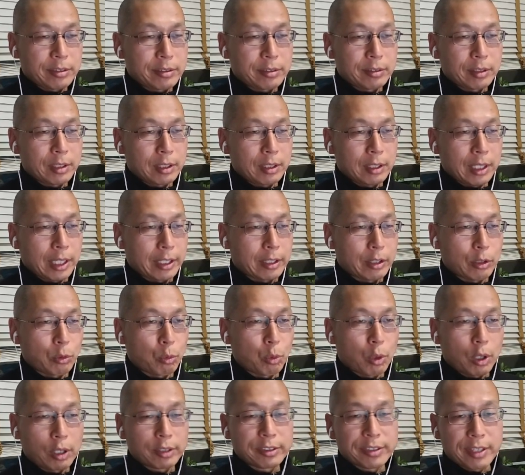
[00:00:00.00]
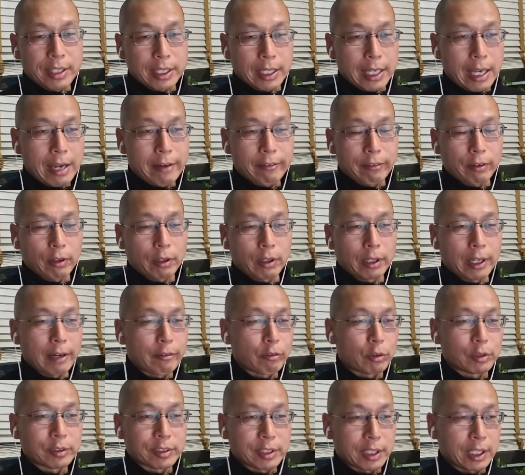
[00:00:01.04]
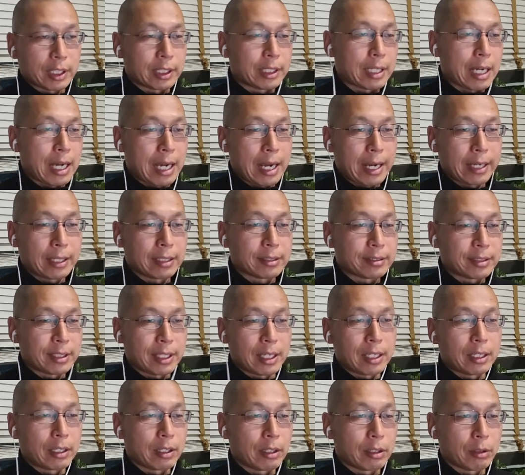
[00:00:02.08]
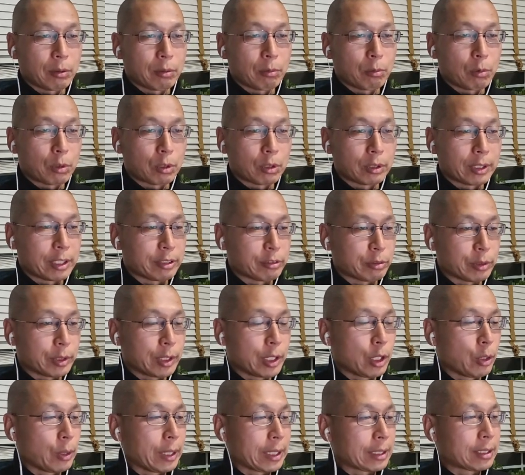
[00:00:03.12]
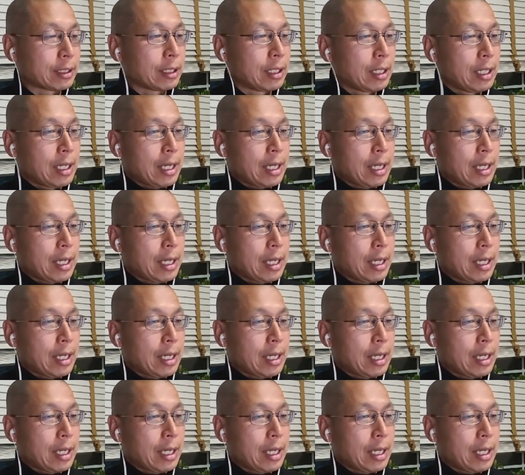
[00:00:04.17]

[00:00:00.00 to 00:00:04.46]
like the worst thing ever, and everyone's going to die, and it's the end of the world as we know it.